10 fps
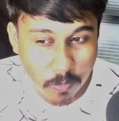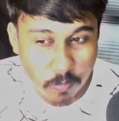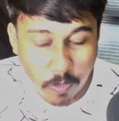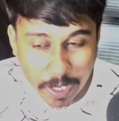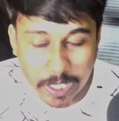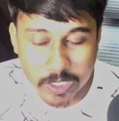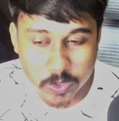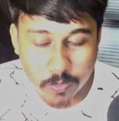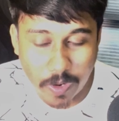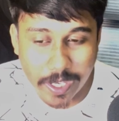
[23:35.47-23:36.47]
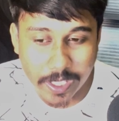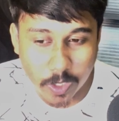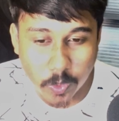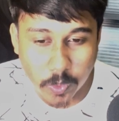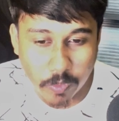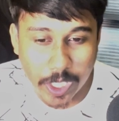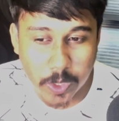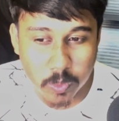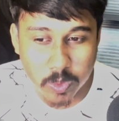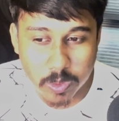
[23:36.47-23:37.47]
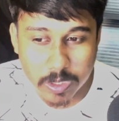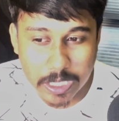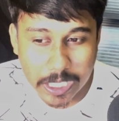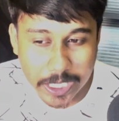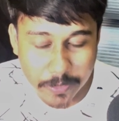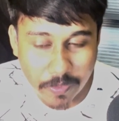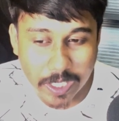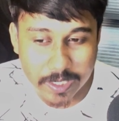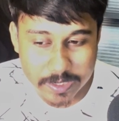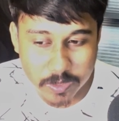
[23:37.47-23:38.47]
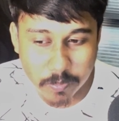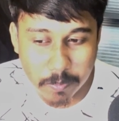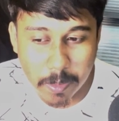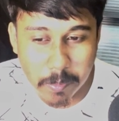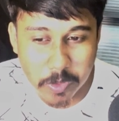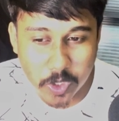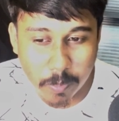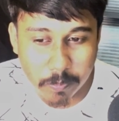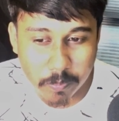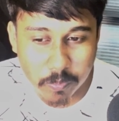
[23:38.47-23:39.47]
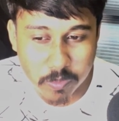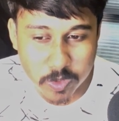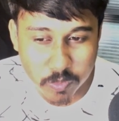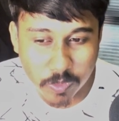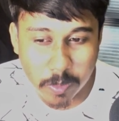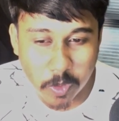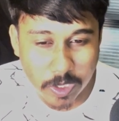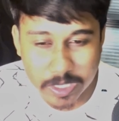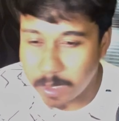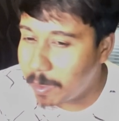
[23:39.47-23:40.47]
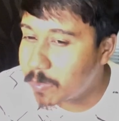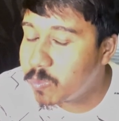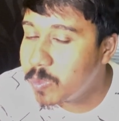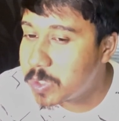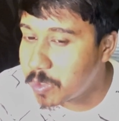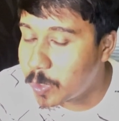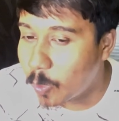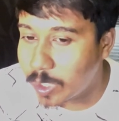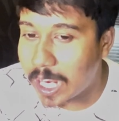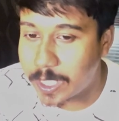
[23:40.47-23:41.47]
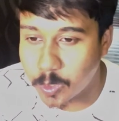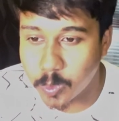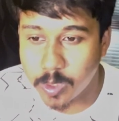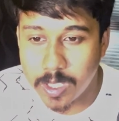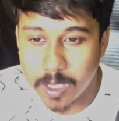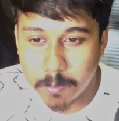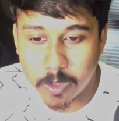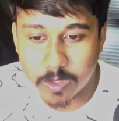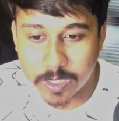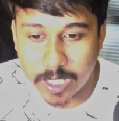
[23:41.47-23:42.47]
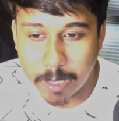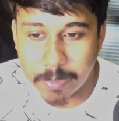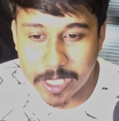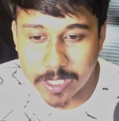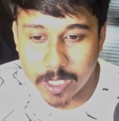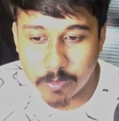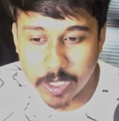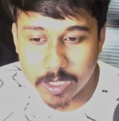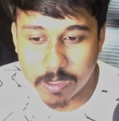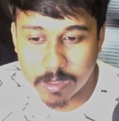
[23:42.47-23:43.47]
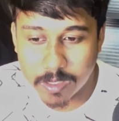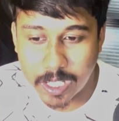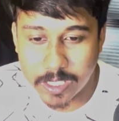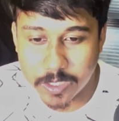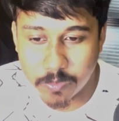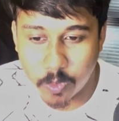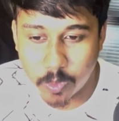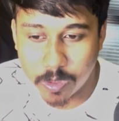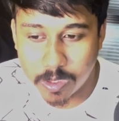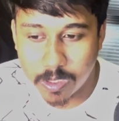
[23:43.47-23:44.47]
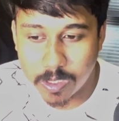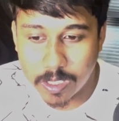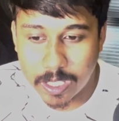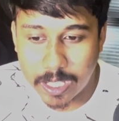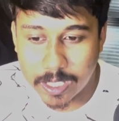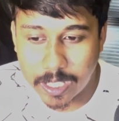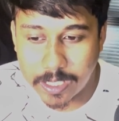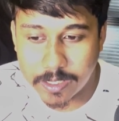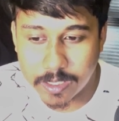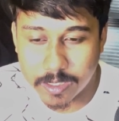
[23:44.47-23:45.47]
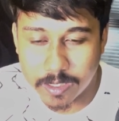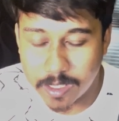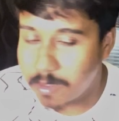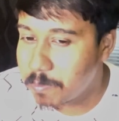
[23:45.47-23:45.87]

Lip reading: white has to find a good way to defend this. Maybe bishop will be on h3, but which we don't like to do because it can be hit with knight g4 and knight e3.